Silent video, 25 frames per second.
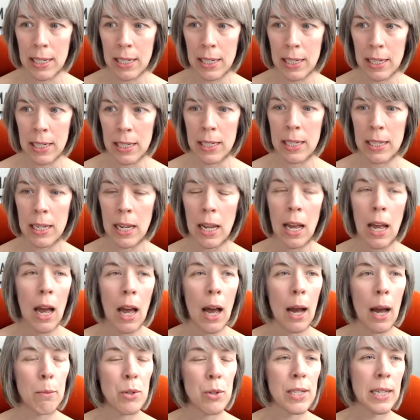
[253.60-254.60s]
I'm just going to
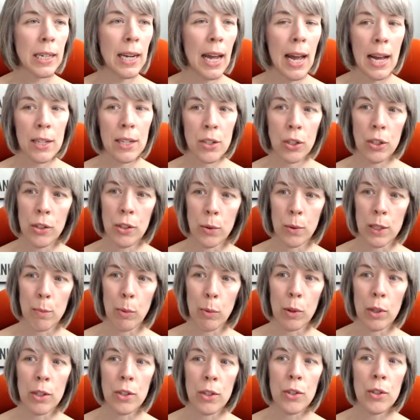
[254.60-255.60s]
ask you to
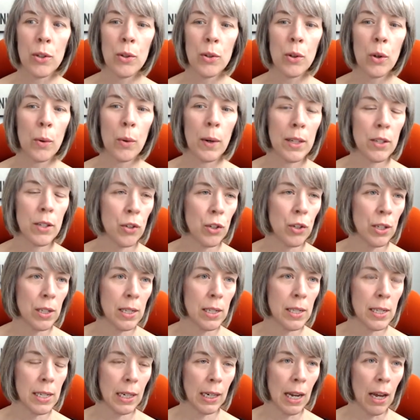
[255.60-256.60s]
explore two questions
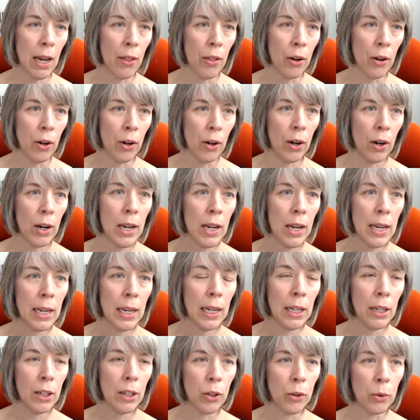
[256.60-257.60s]
together
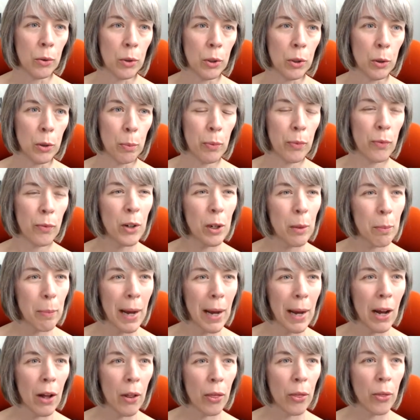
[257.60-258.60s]
in a group for
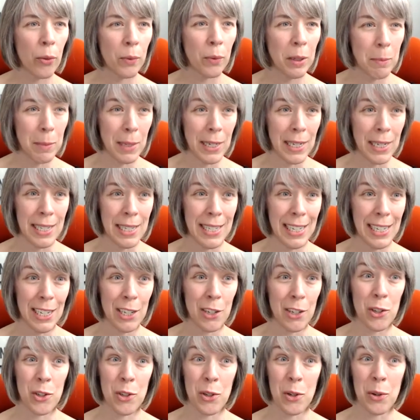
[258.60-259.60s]
about three minutes
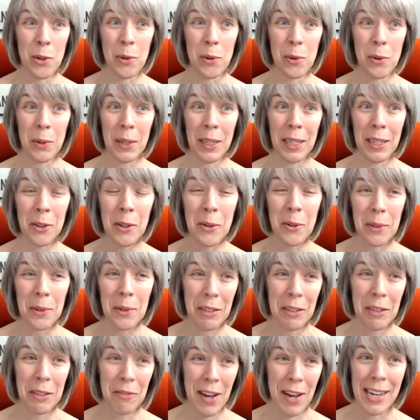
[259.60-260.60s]
each. So it'll go really
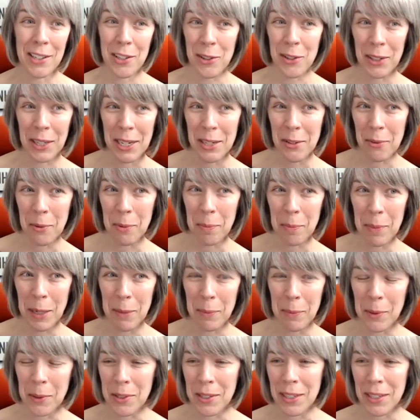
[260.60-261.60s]
fast. You guys won't be
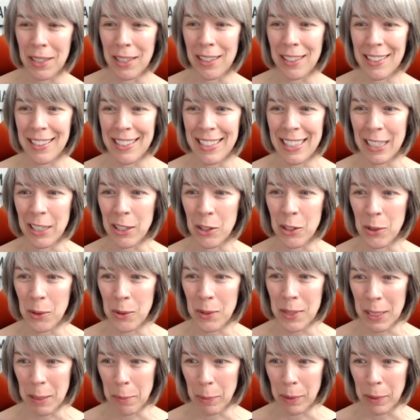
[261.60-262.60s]
able to dig too
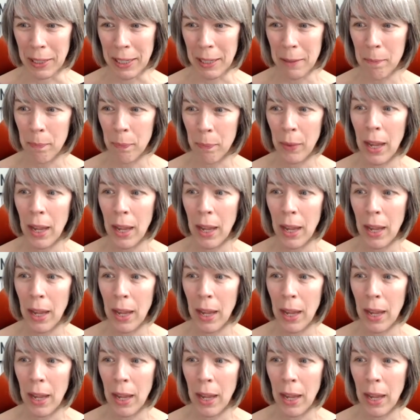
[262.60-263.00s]
deeply.